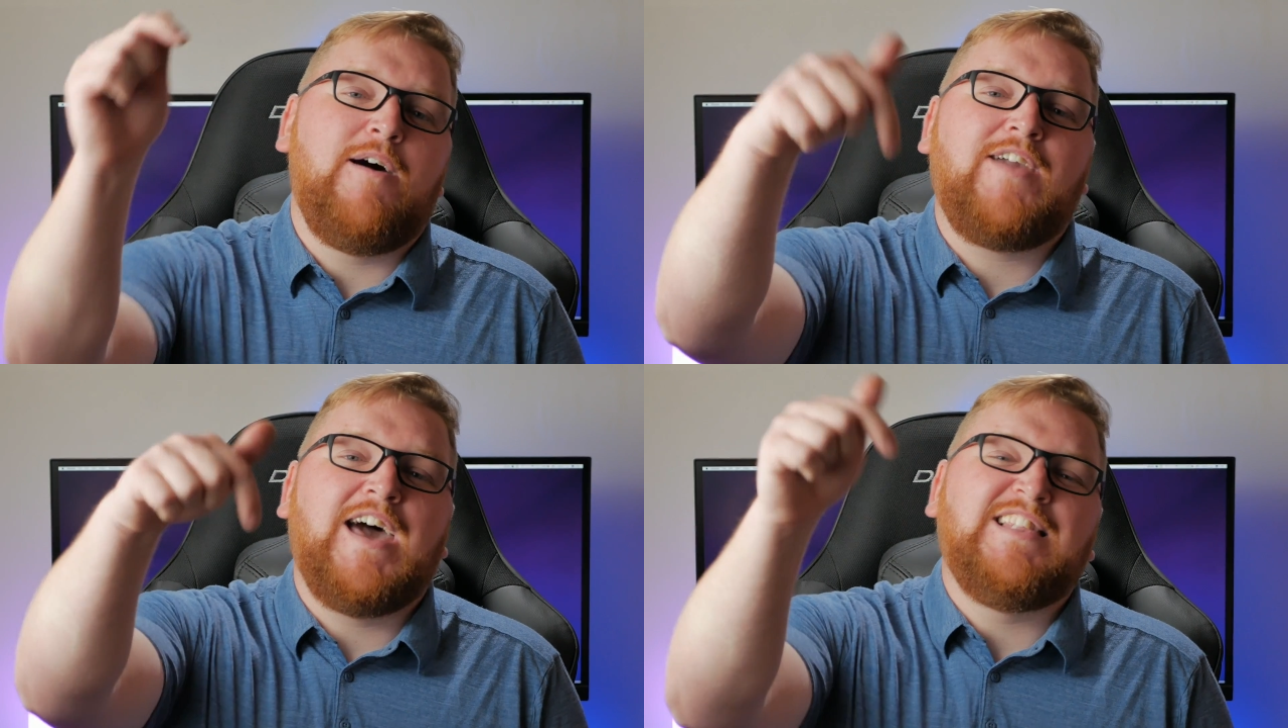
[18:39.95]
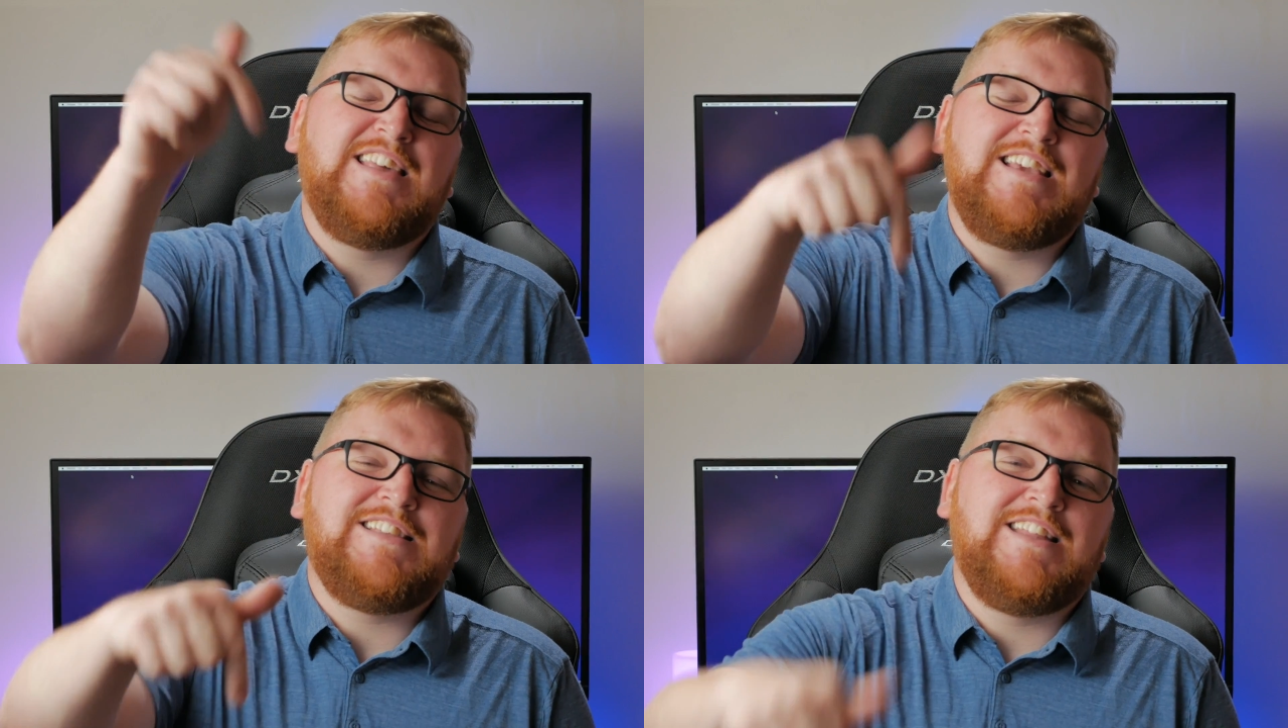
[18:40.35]
I've got
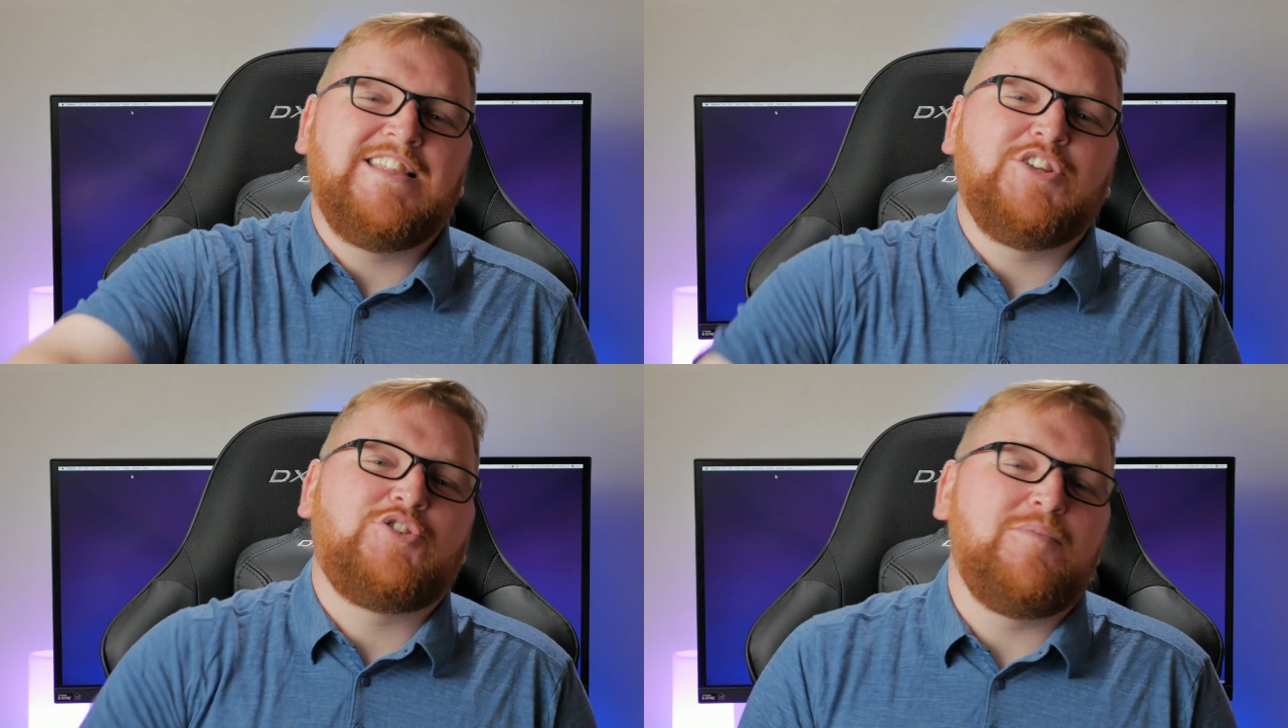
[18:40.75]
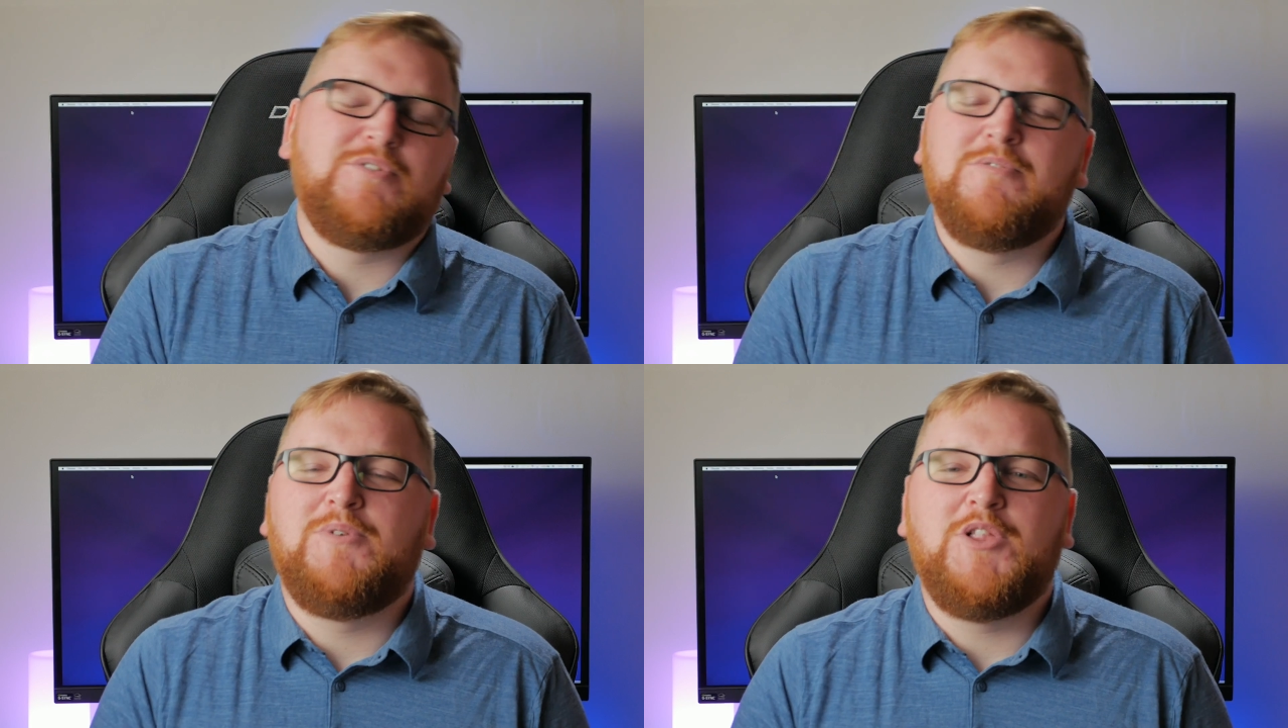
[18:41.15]
links in the
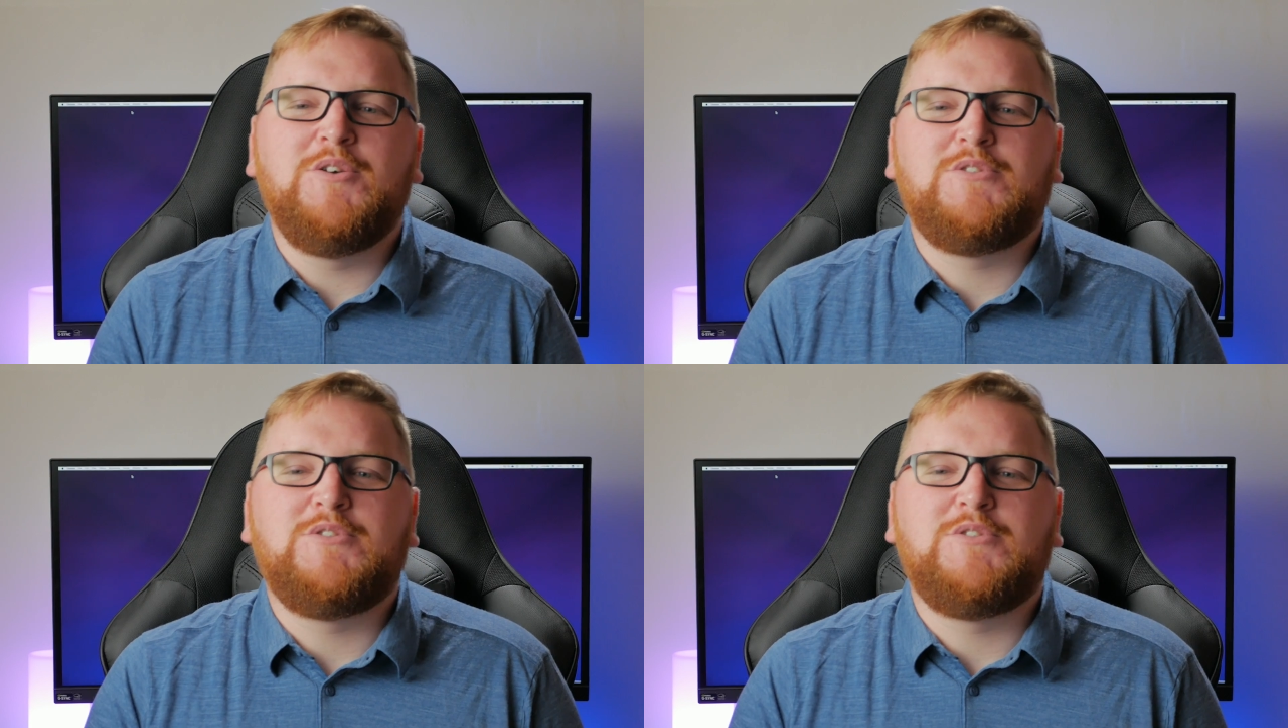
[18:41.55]
description below,